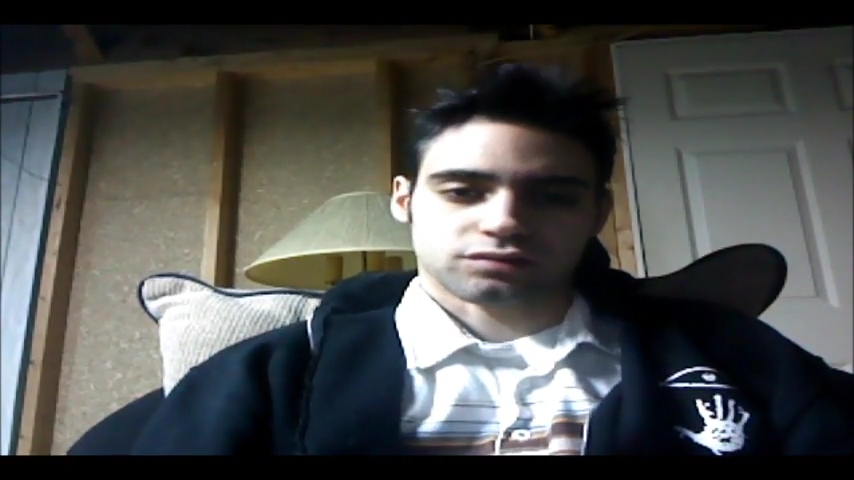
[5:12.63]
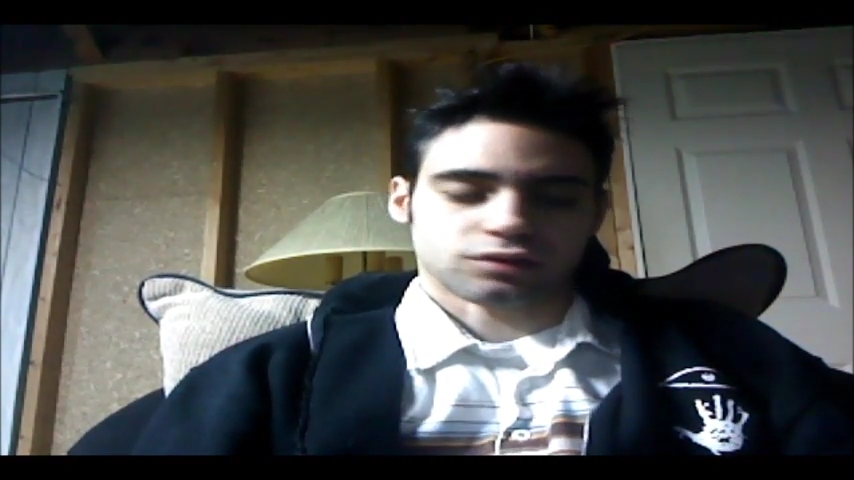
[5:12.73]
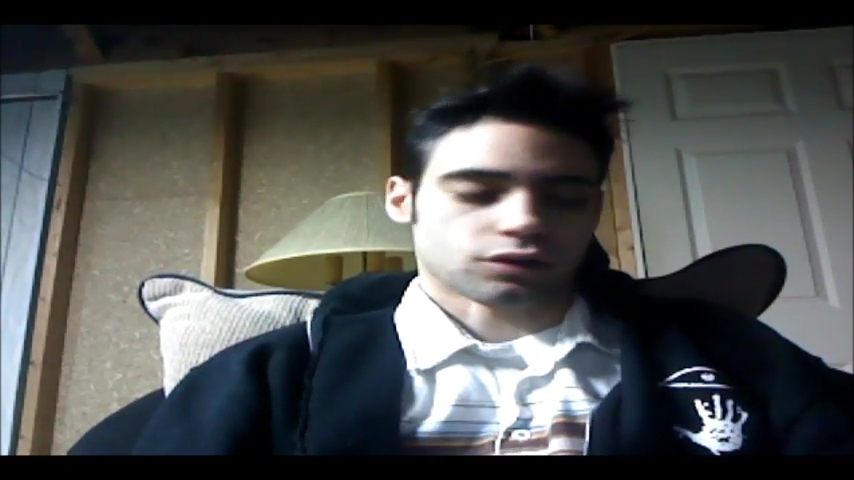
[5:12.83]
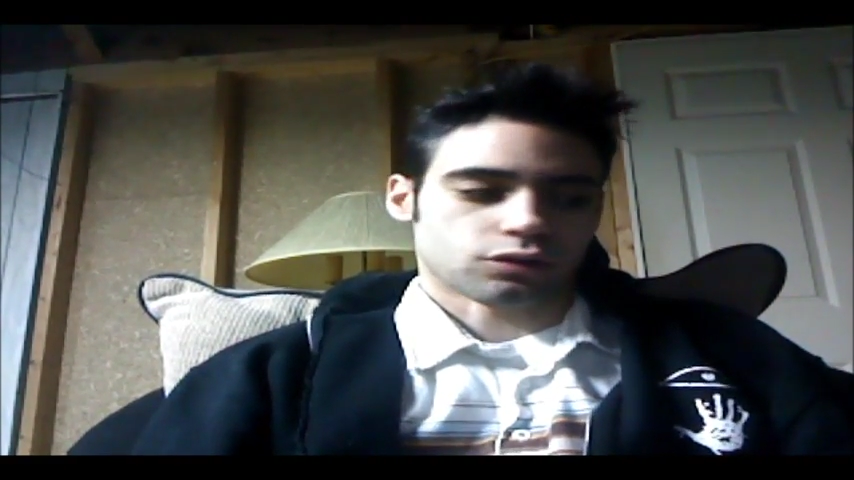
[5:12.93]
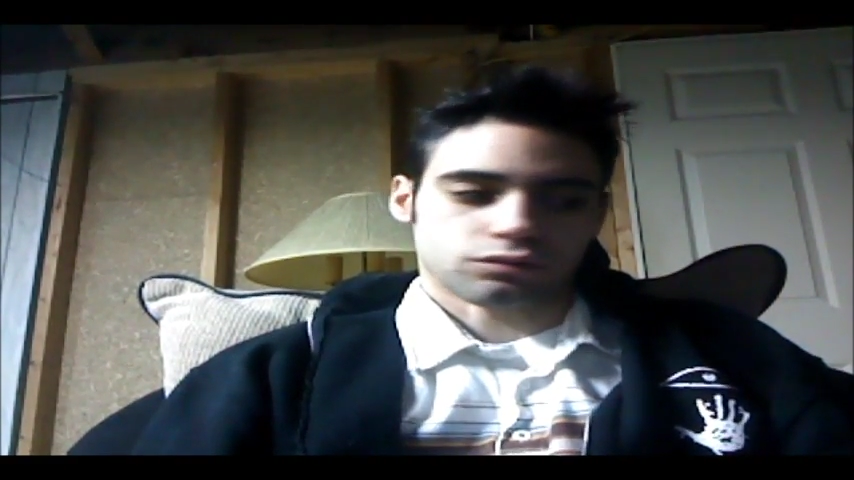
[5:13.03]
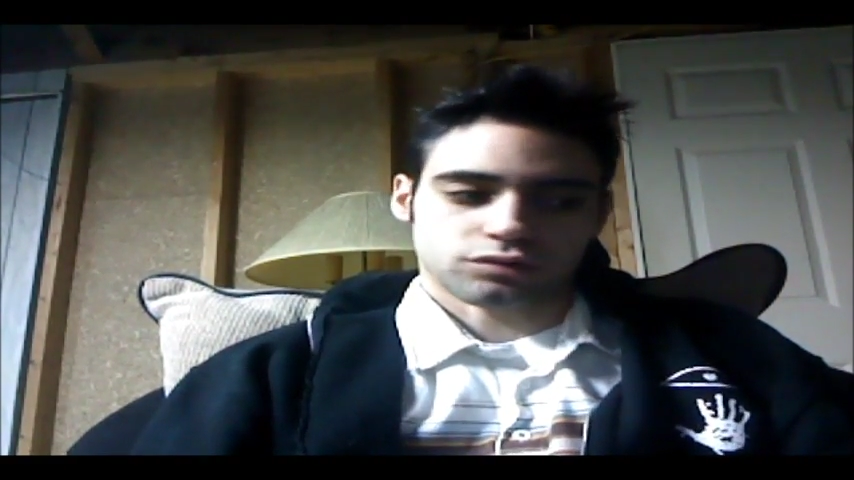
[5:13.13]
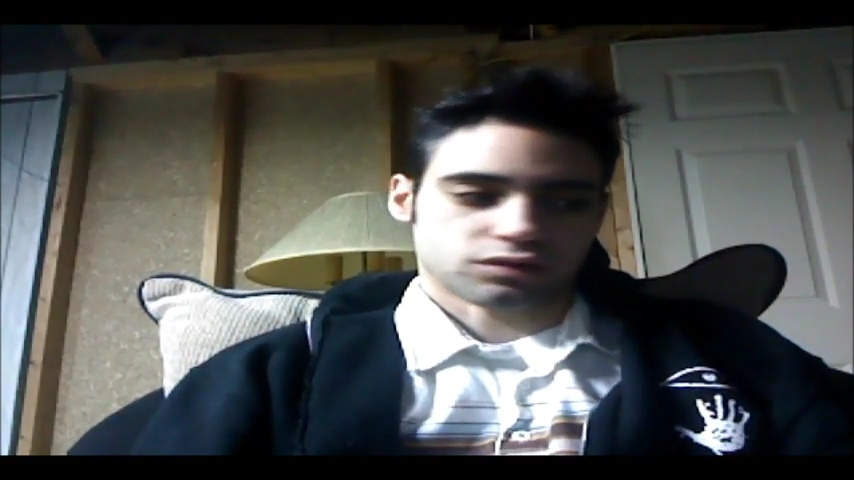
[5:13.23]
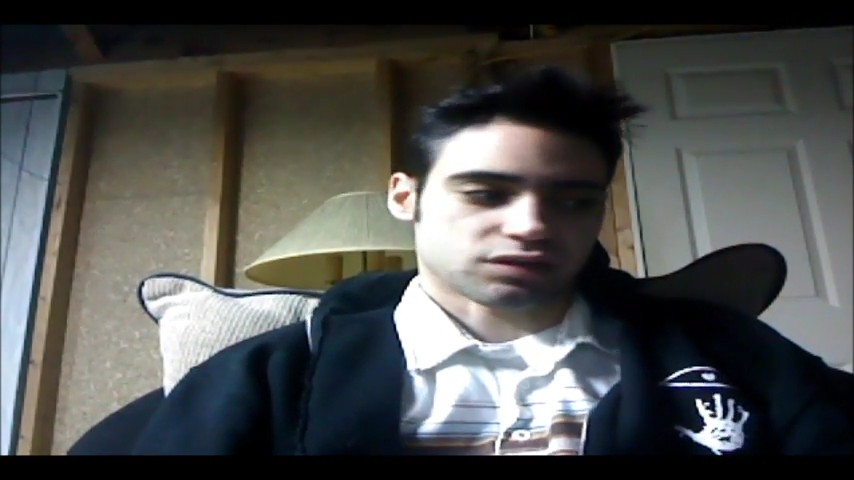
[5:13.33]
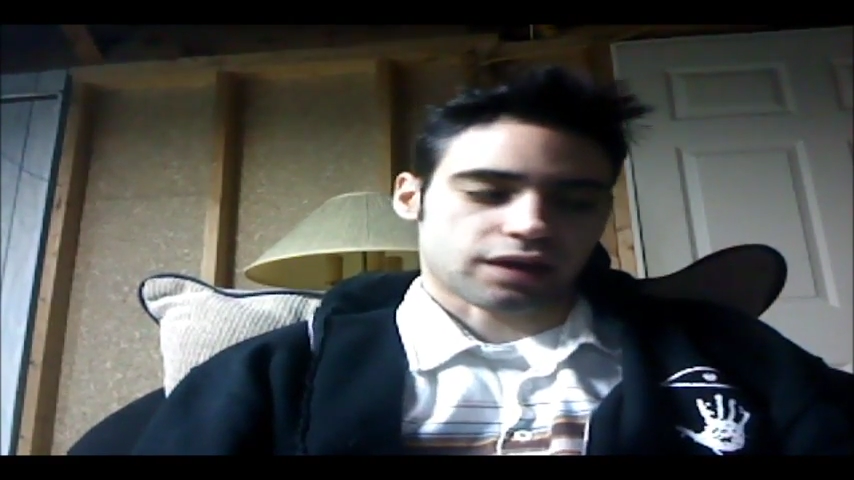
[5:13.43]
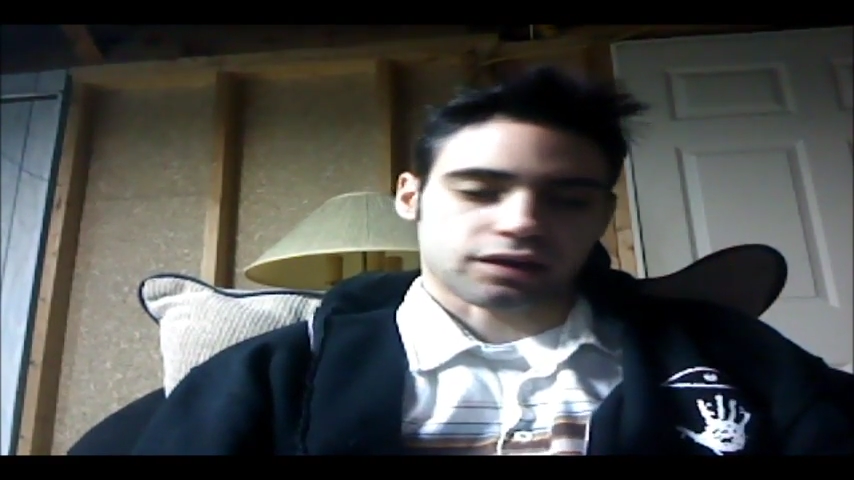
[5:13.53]
you know, just
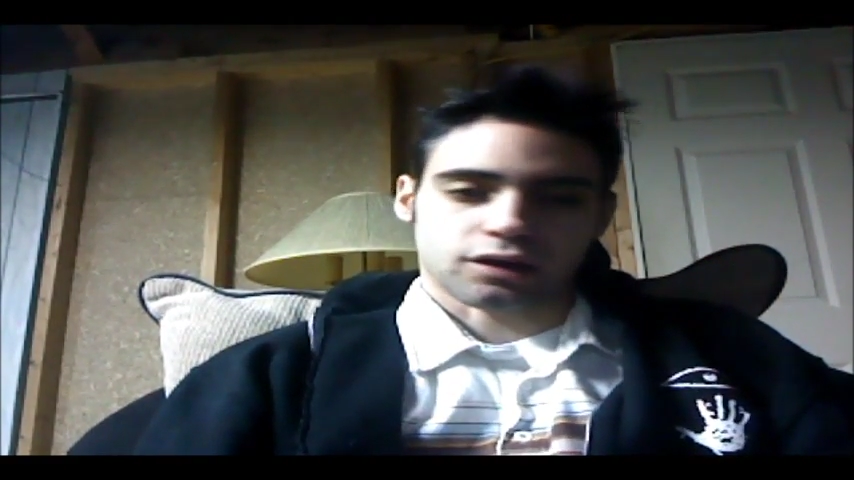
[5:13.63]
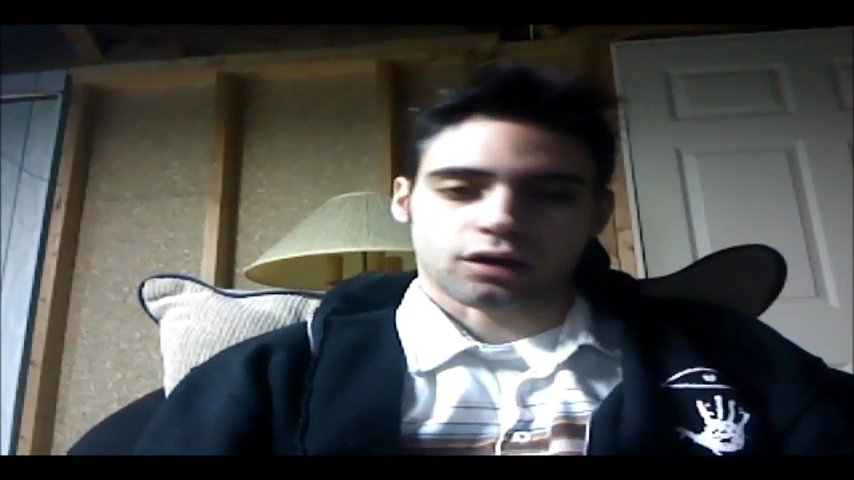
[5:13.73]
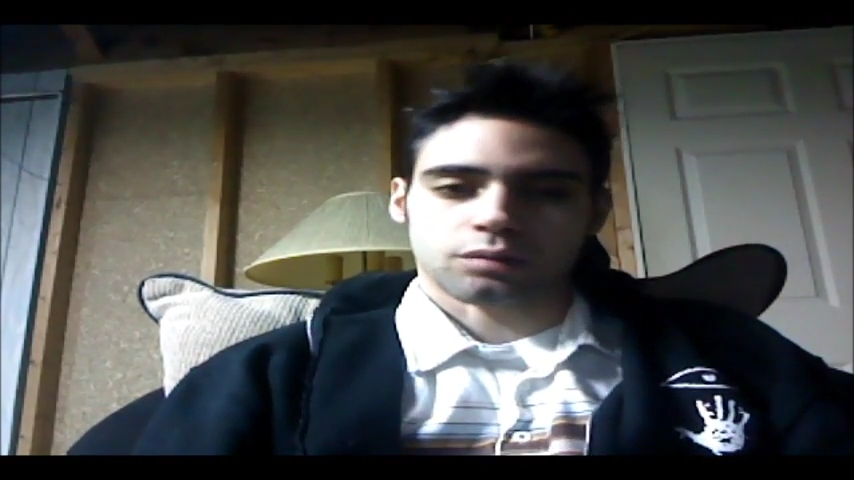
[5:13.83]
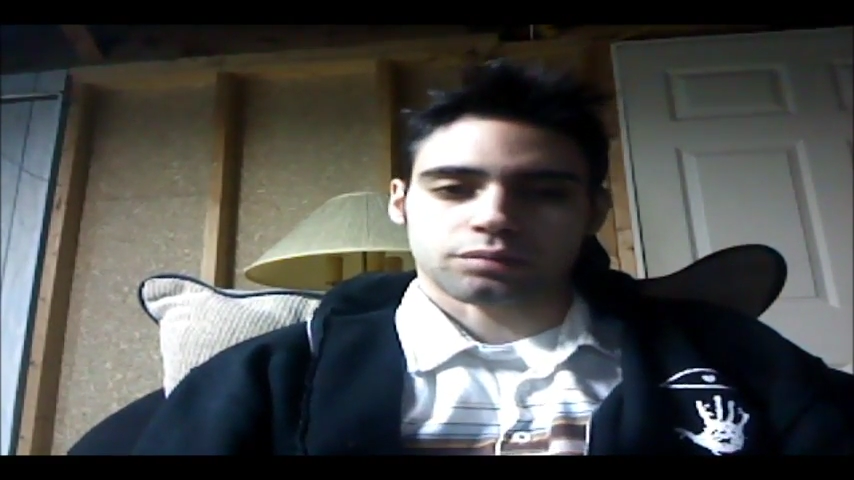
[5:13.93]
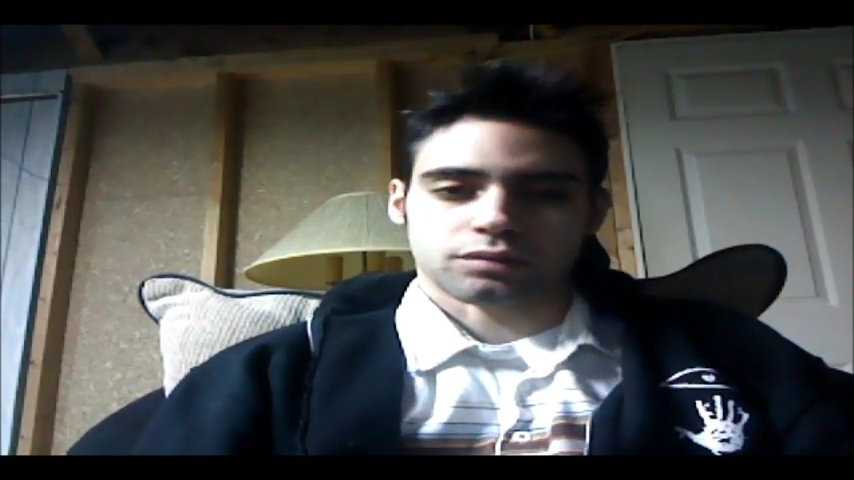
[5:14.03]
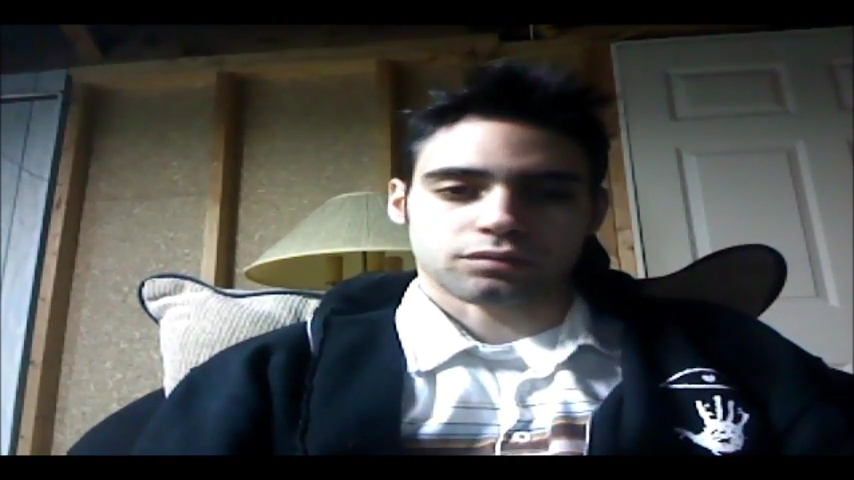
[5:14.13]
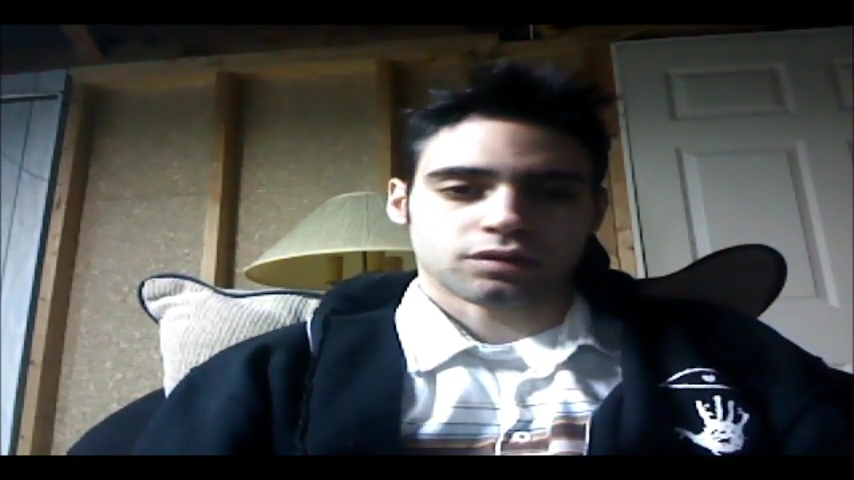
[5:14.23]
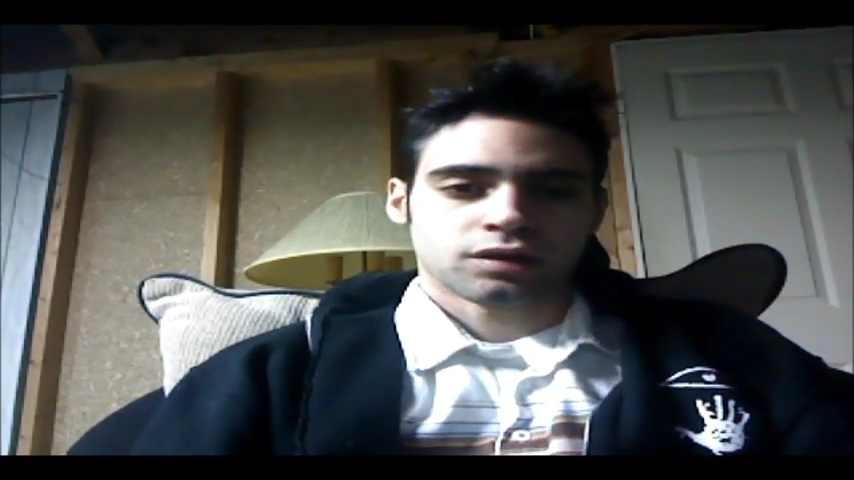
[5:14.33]
standing up, and